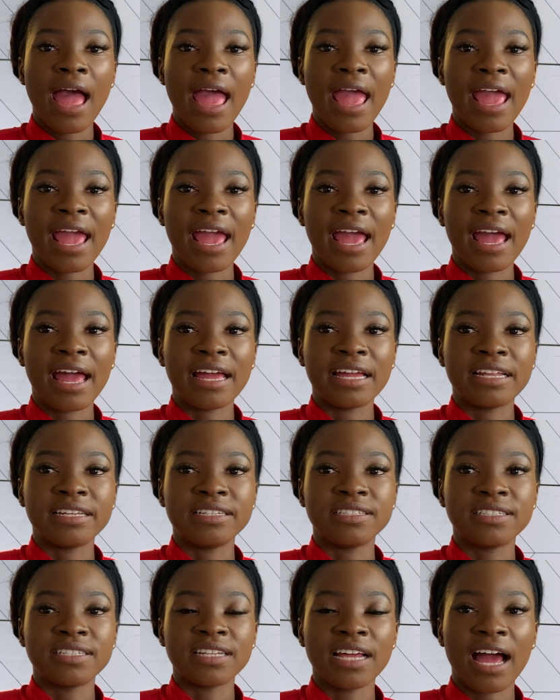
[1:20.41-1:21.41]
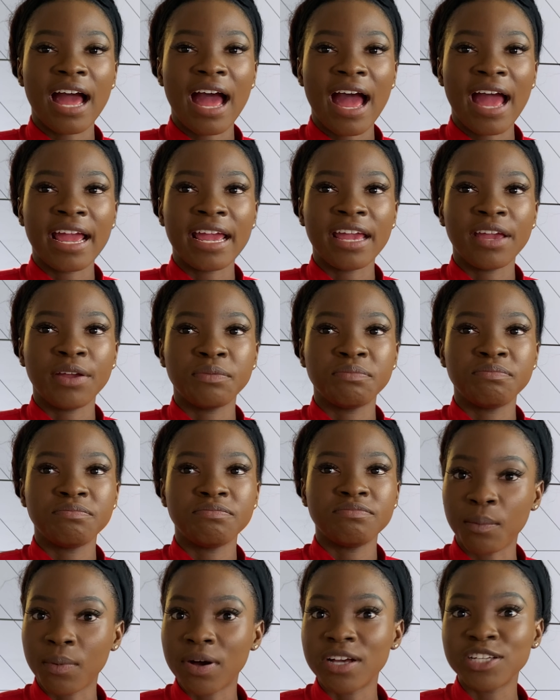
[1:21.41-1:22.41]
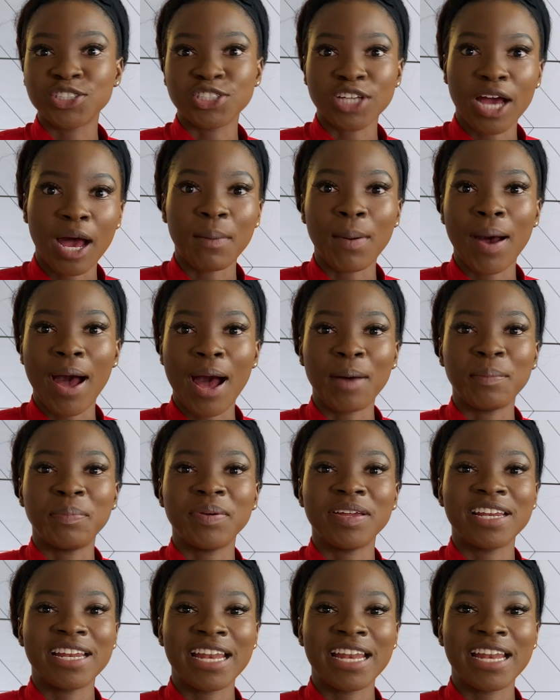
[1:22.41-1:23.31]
and I was job hopping,